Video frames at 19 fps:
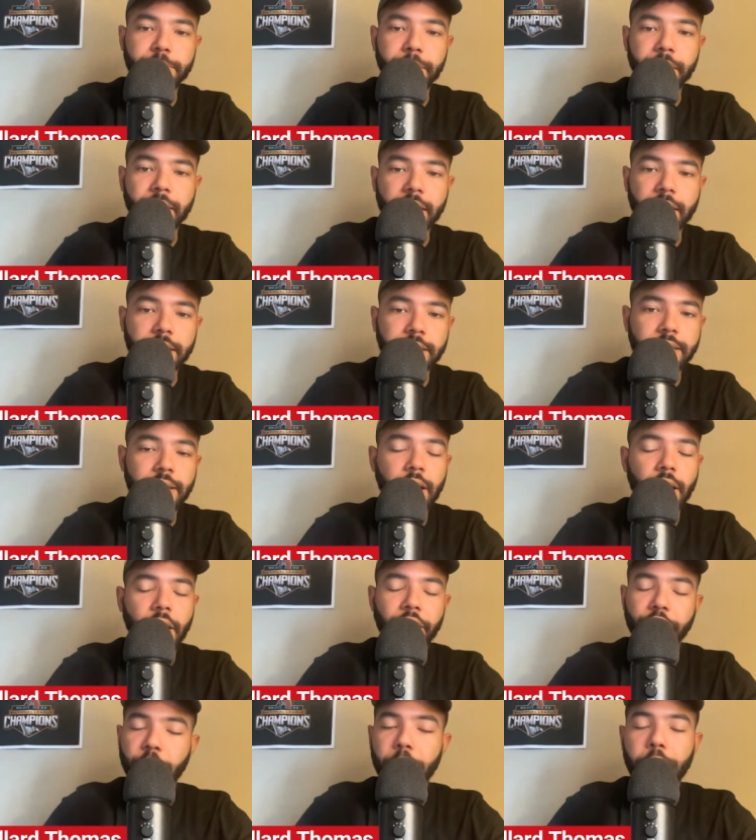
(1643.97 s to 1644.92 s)
because
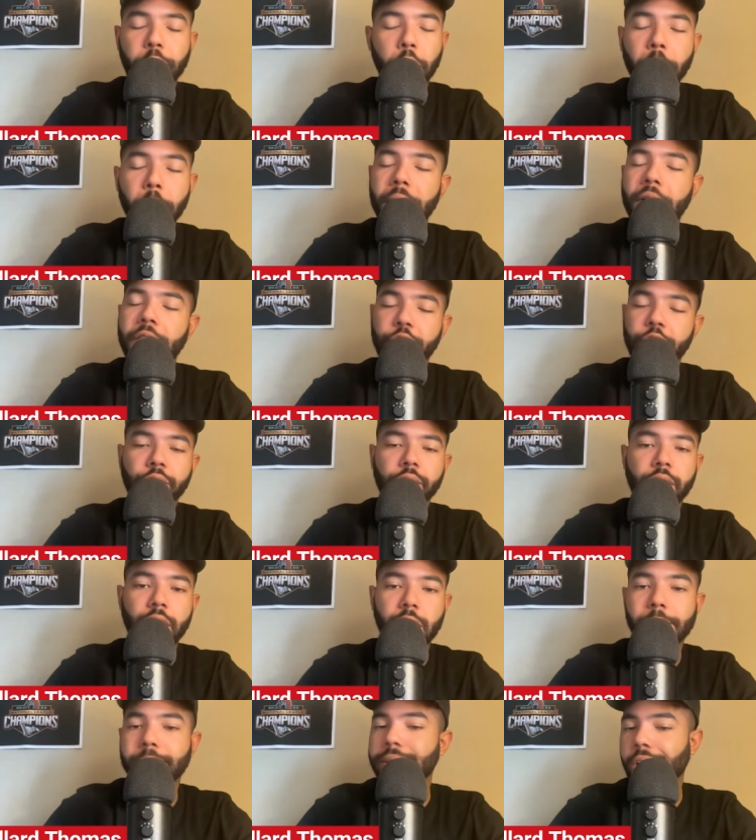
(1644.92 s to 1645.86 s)
the bullpen for the
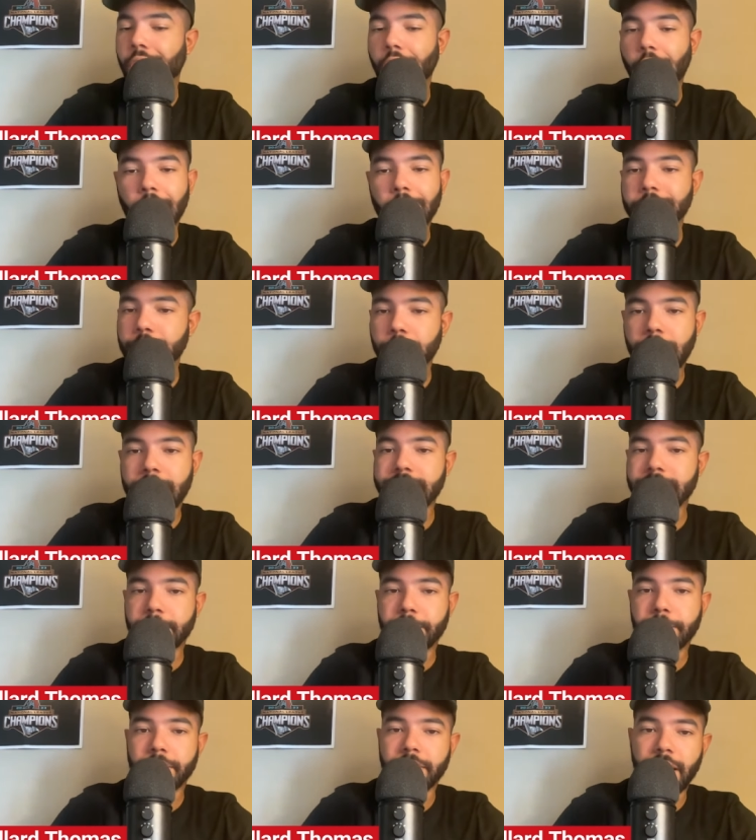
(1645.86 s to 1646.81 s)
Cubs also
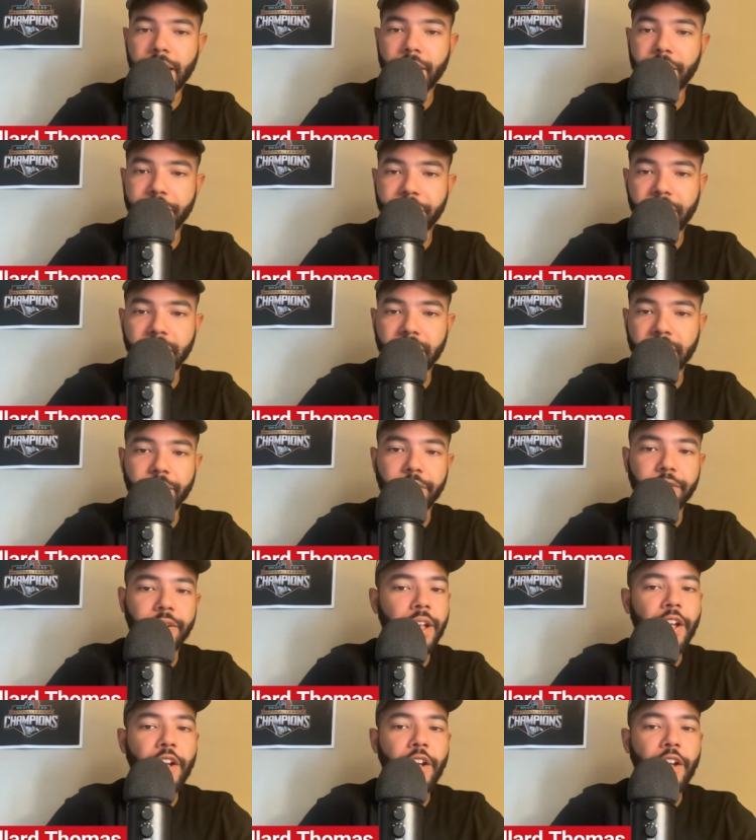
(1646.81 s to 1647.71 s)
hasn't been that effective.